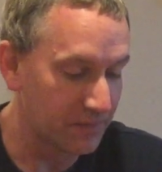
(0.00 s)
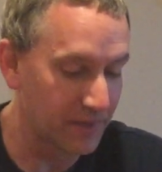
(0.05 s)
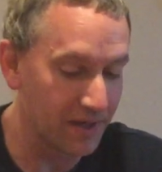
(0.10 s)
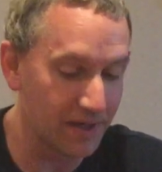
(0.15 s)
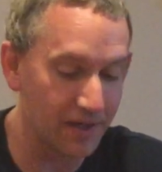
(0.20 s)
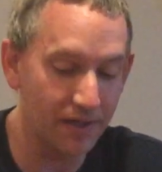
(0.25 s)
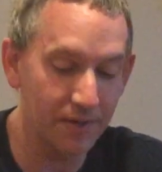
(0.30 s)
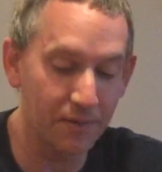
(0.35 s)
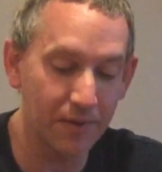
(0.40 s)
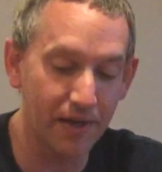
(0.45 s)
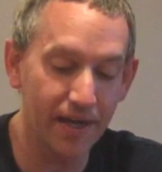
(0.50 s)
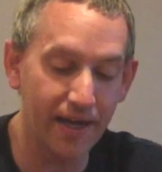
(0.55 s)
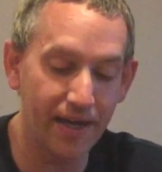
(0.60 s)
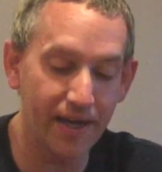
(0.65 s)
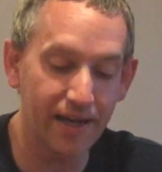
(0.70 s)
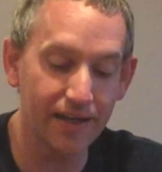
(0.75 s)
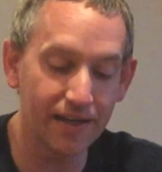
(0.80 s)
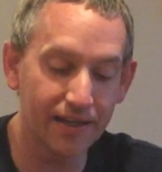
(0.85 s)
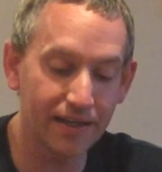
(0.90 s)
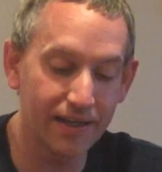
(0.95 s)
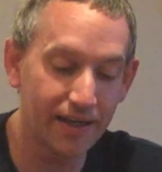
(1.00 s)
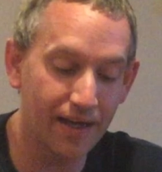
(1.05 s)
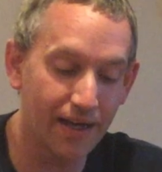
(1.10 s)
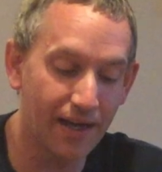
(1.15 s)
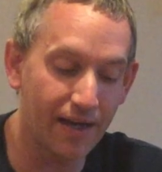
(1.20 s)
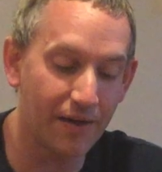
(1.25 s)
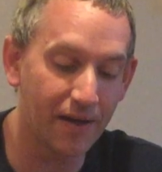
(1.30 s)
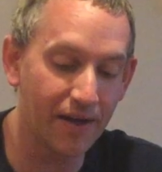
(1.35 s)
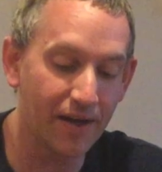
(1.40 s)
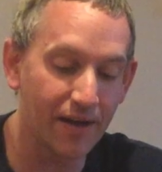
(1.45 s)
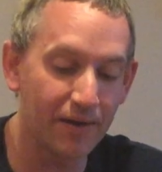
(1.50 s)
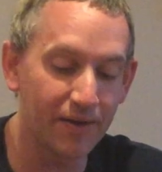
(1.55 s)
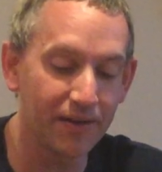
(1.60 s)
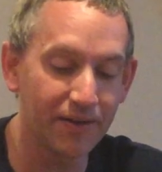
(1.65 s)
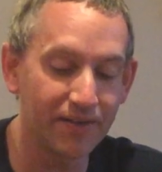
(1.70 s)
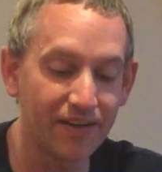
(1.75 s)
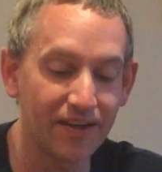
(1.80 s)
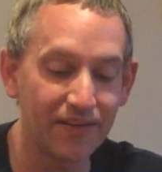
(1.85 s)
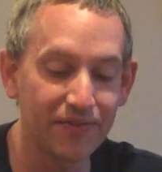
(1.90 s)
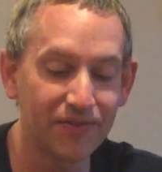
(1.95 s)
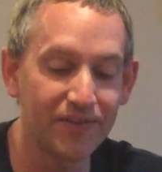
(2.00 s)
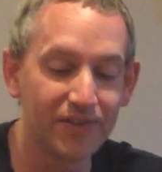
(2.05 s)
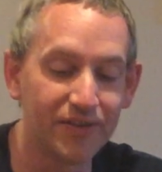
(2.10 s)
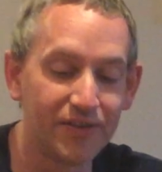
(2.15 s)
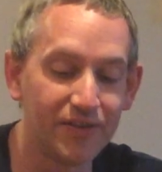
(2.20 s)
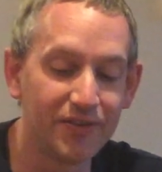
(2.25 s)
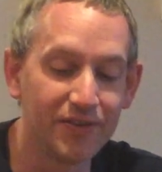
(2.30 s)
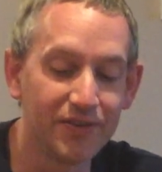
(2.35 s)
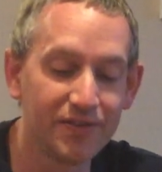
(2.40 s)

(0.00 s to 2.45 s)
But anyway, I always have to